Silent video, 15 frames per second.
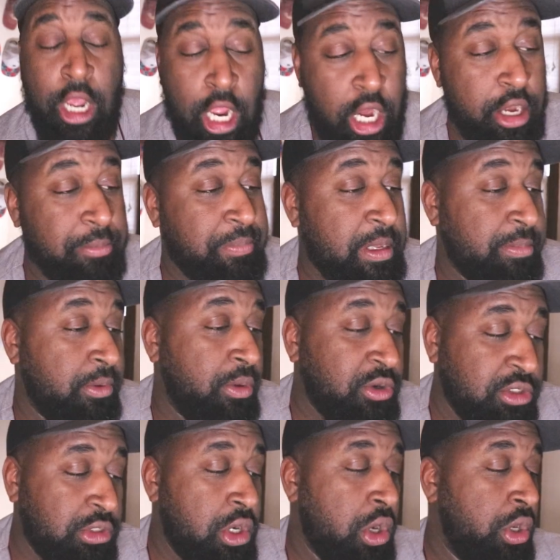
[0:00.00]
Alright people,
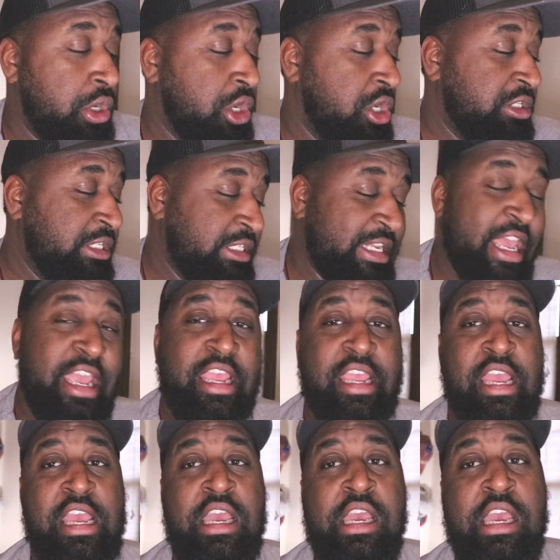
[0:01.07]
what's going on?
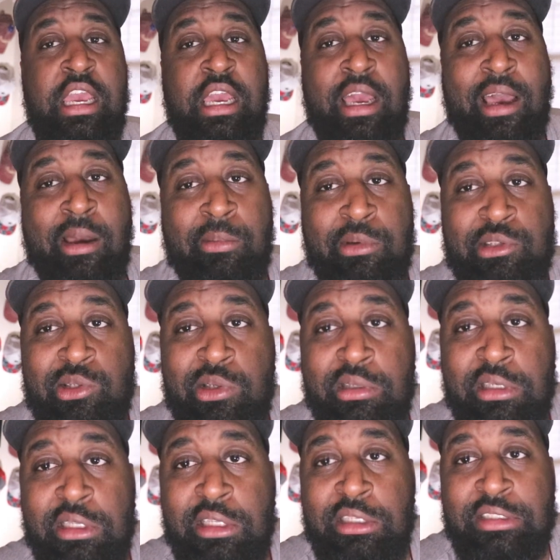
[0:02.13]
Today, I'm going to do a
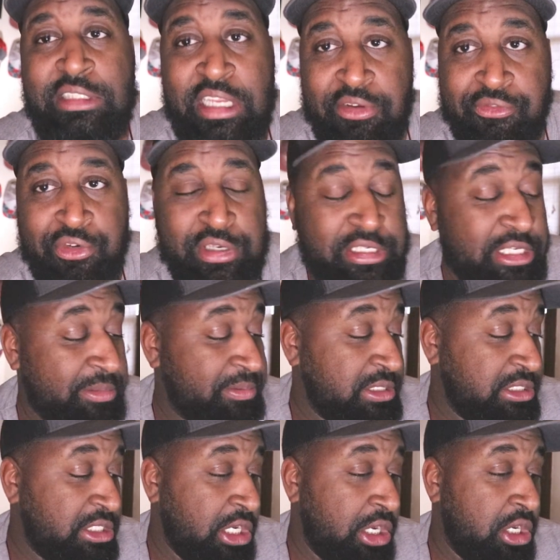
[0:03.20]
little different
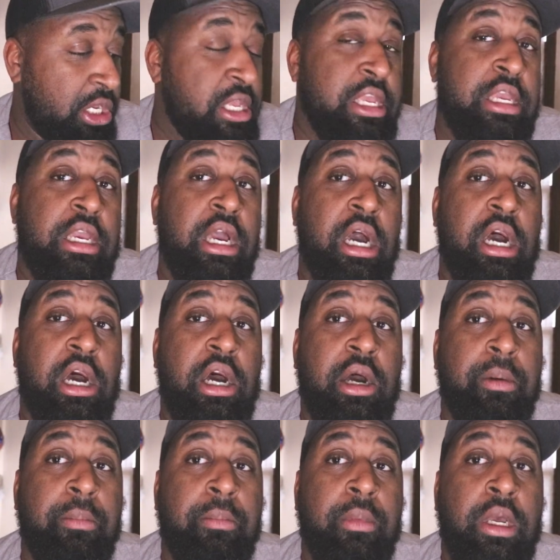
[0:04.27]
tipsy talk.
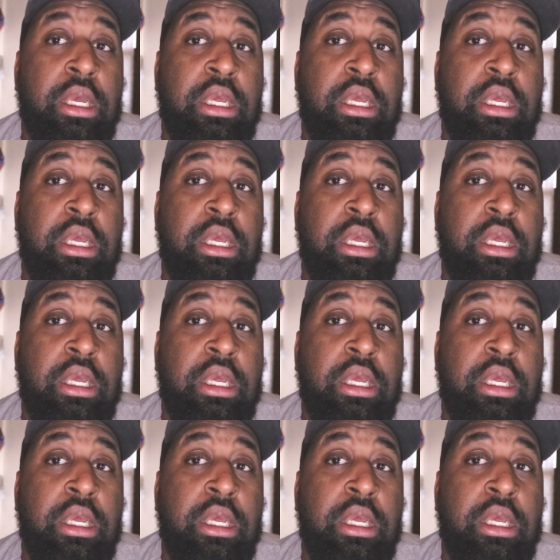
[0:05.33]
Somebody